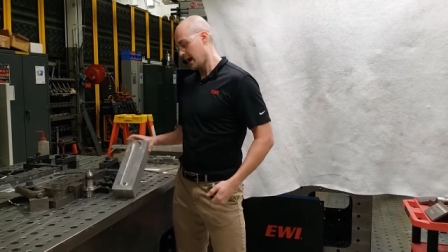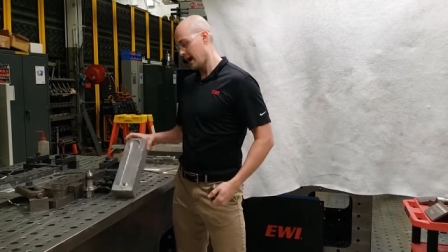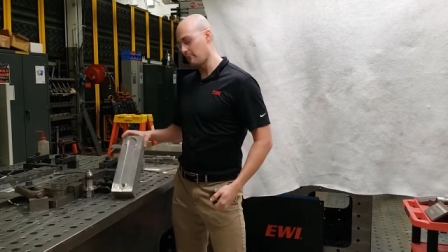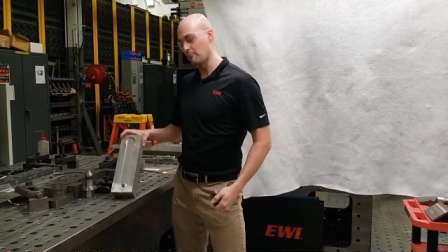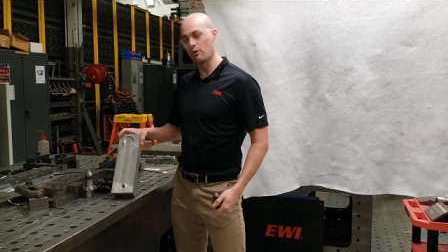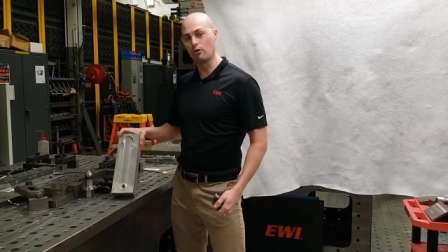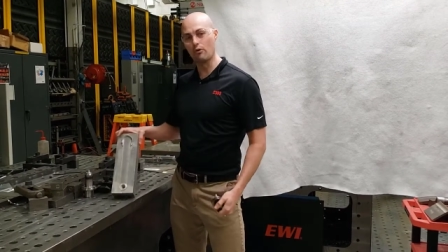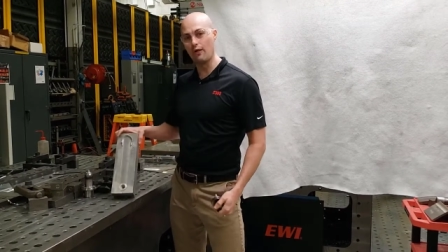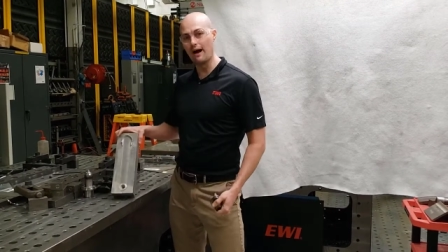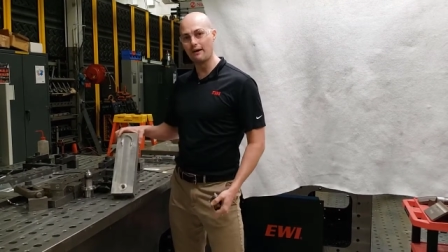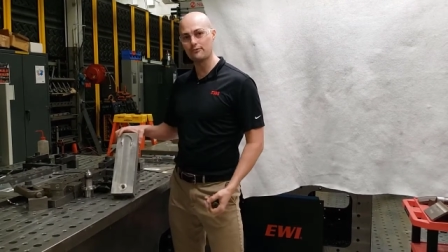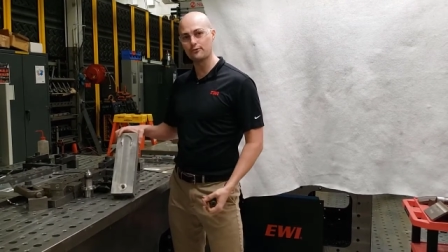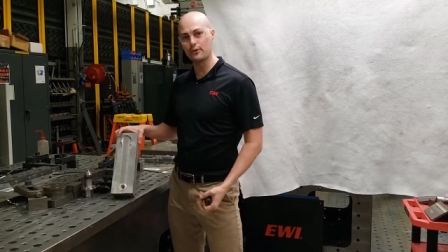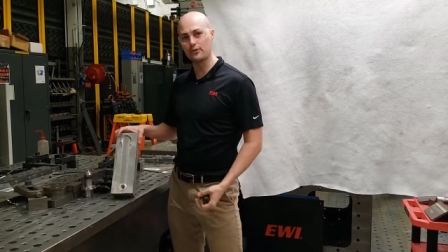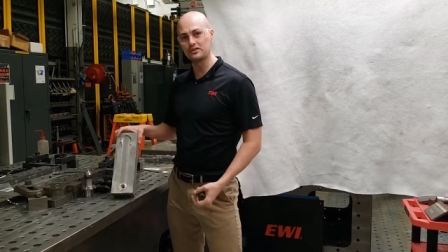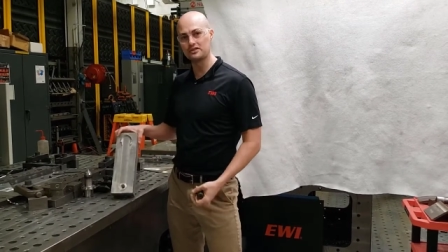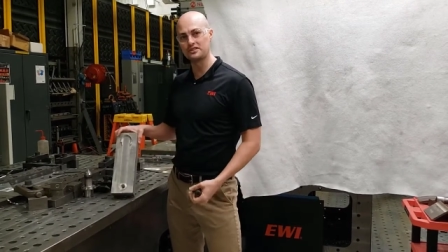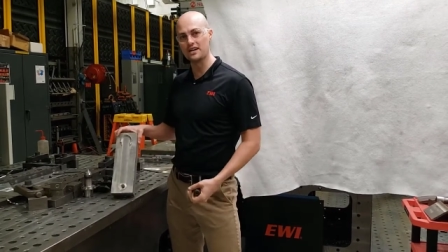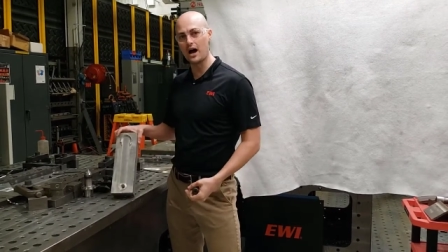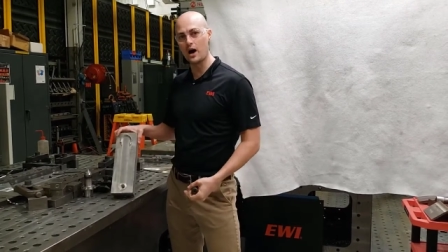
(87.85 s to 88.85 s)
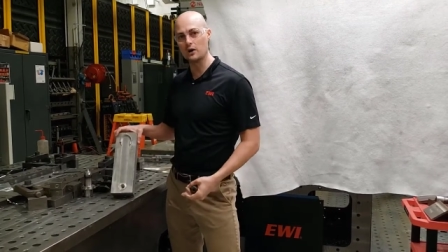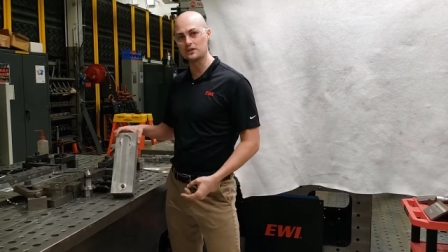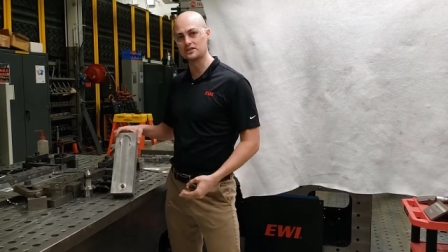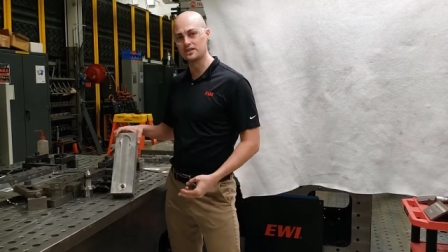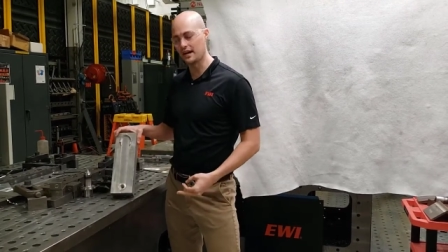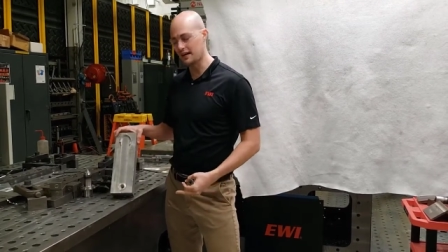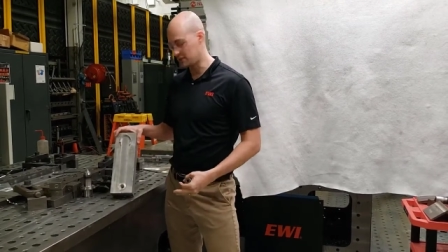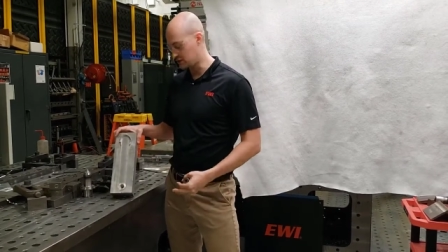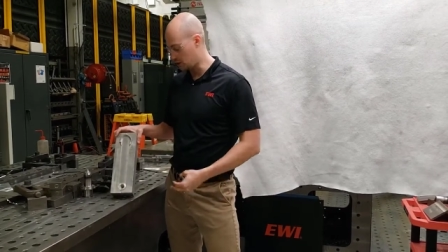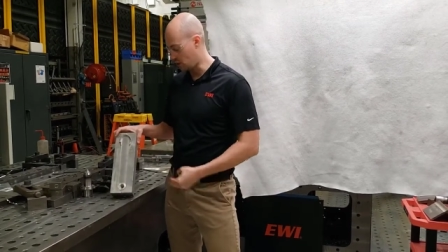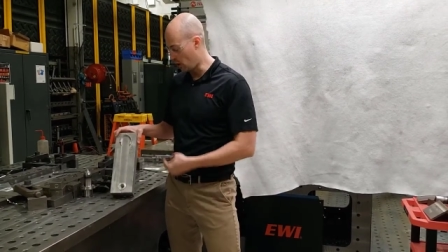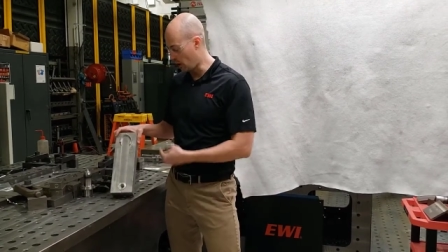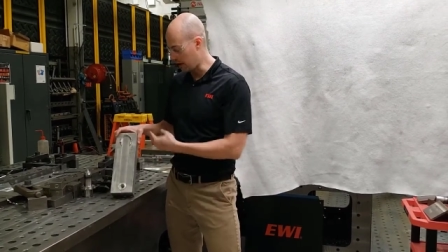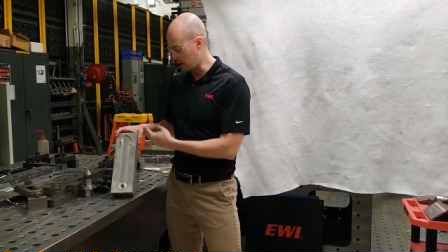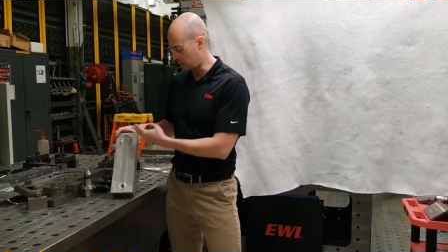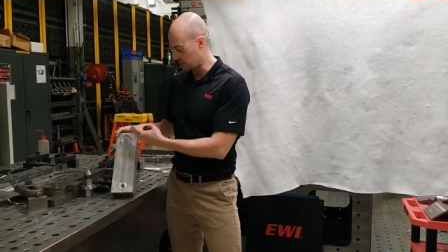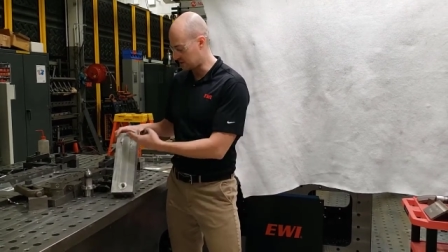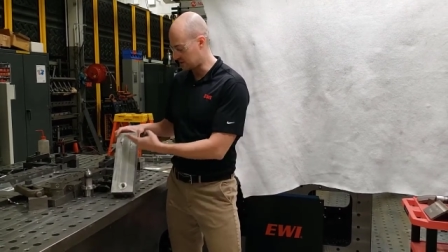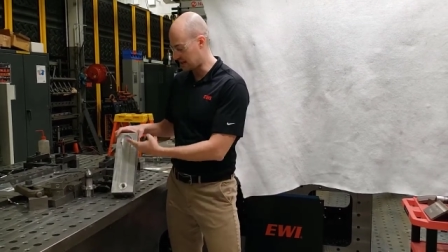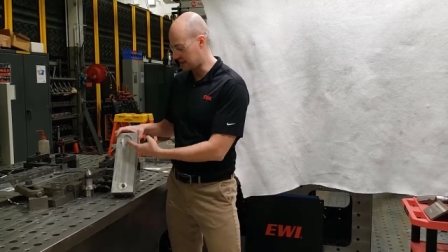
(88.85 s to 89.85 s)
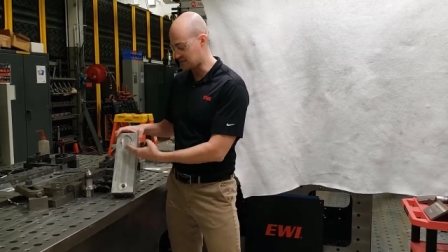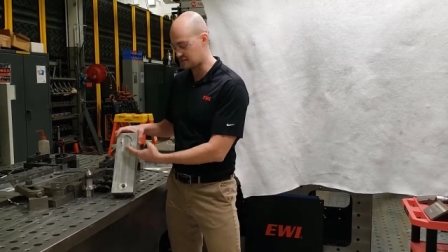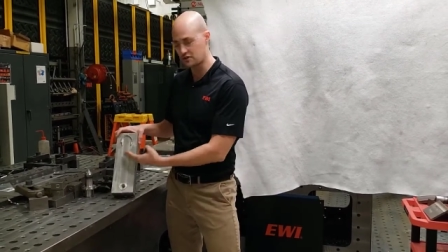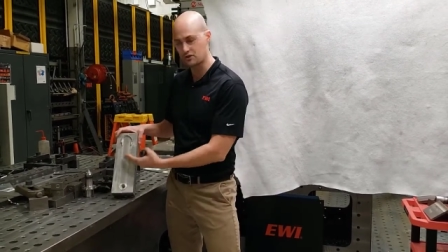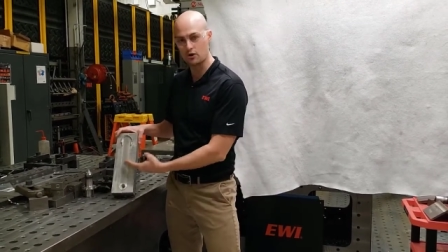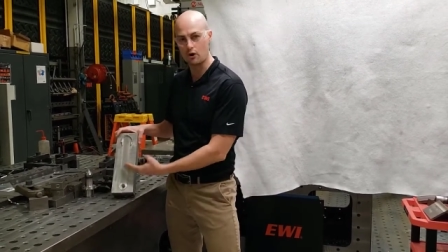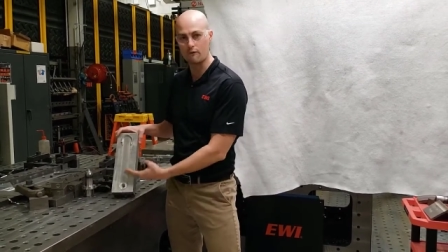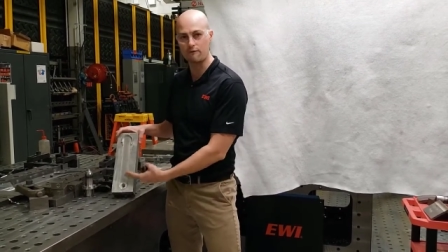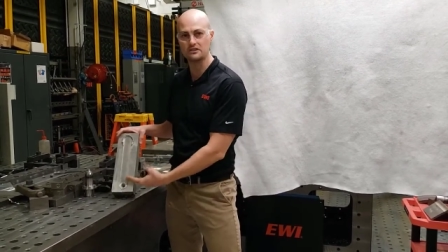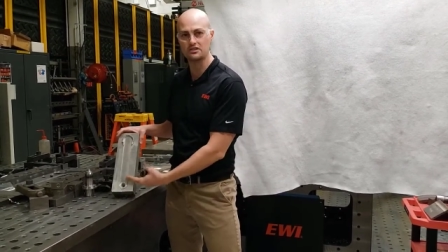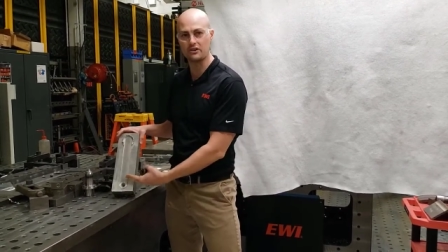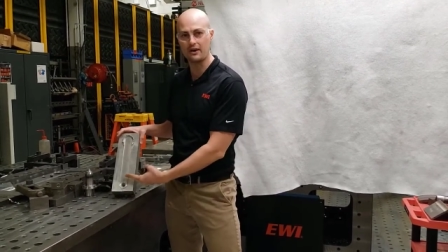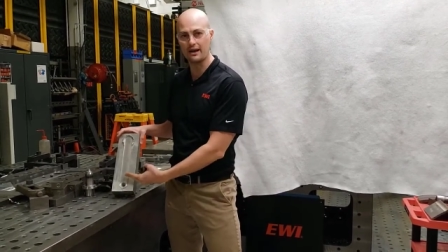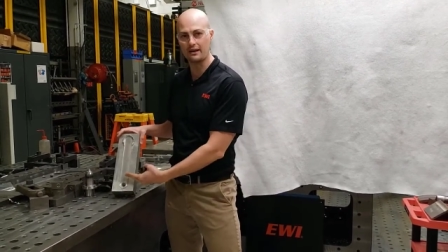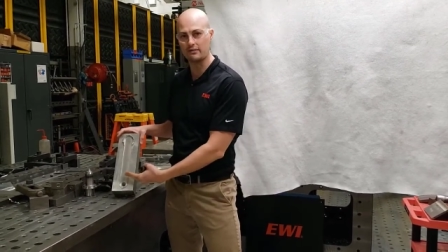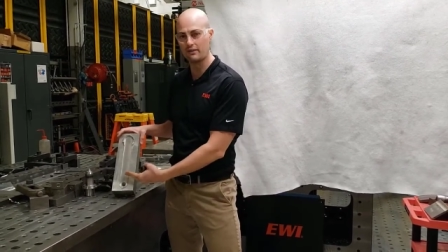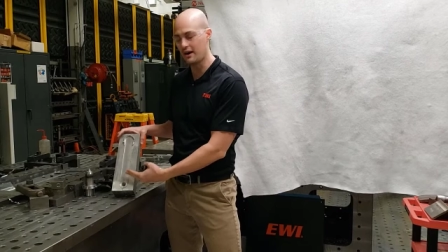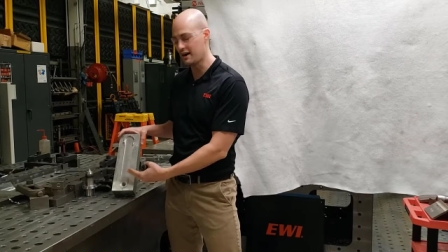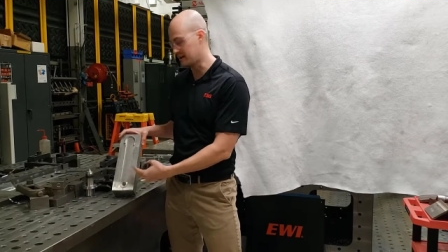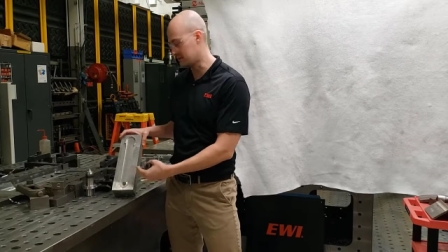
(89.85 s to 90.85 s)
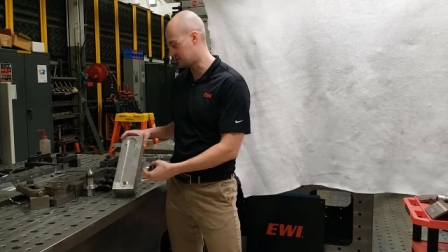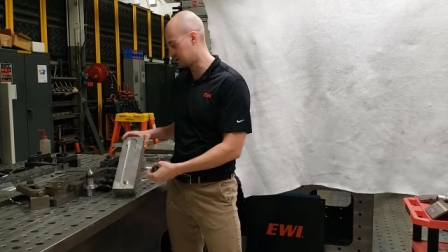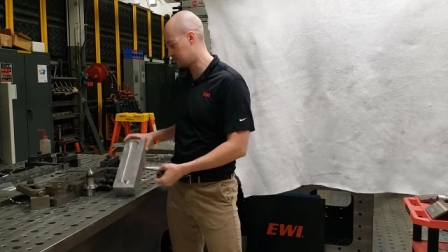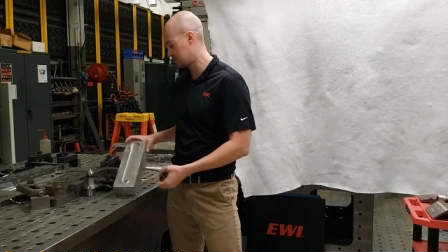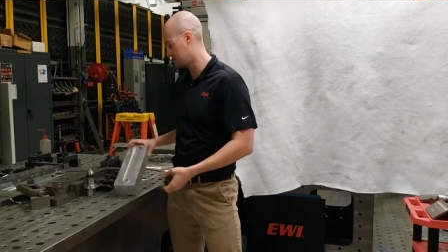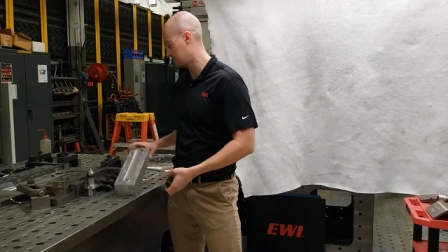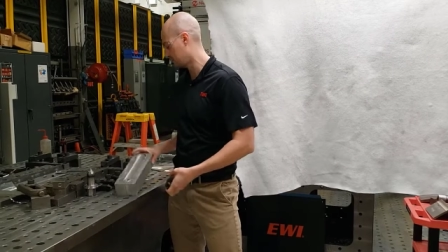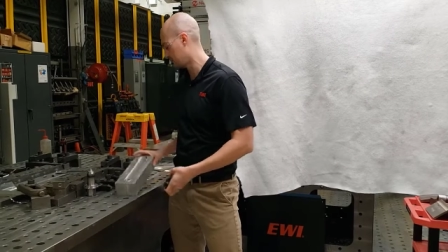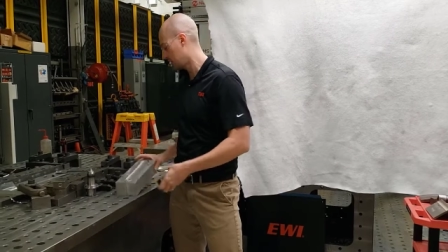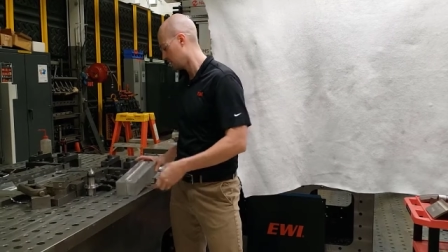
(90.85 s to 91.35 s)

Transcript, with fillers: and we're left with the solid state tank which has a surface like this.